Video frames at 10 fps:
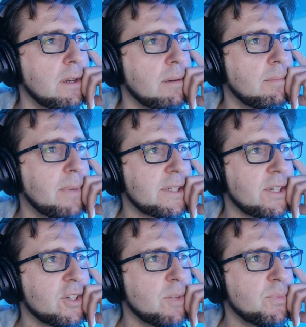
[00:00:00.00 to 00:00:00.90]

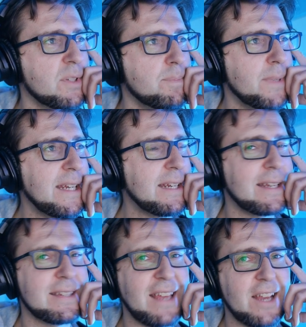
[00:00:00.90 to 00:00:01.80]
but ship speed
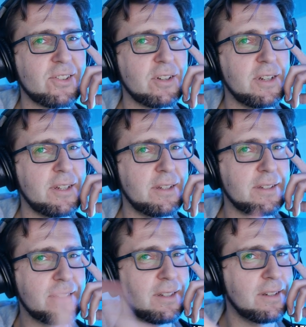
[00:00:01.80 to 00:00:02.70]
is actually,
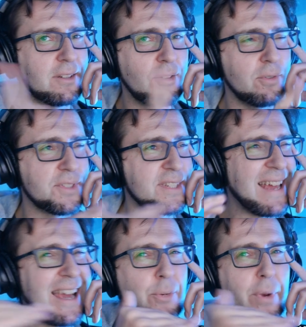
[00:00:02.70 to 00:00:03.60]
you know,
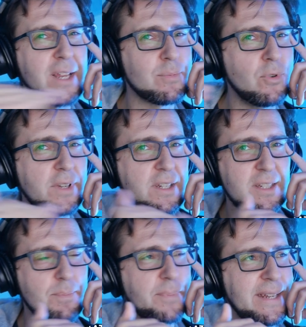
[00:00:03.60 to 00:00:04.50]
sideways moving
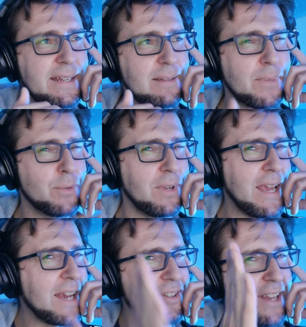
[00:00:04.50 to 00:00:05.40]
speed, but we
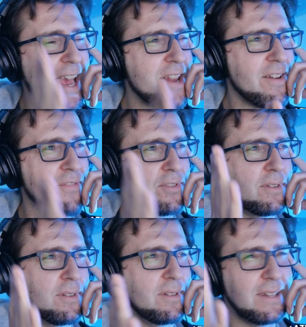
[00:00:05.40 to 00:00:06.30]
actually kind of have
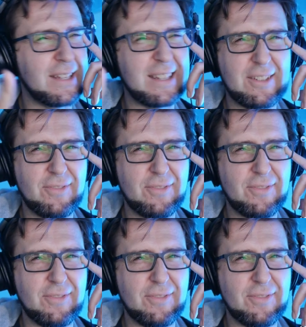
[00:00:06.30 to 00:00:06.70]
to have